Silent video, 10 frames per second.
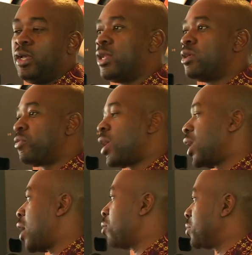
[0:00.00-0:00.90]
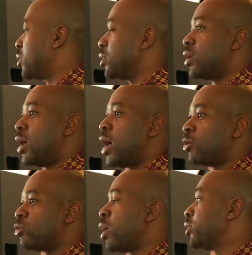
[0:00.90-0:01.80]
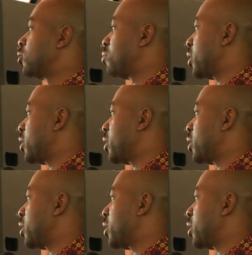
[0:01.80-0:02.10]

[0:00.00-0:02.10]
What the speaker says: And if you allow me, I would want to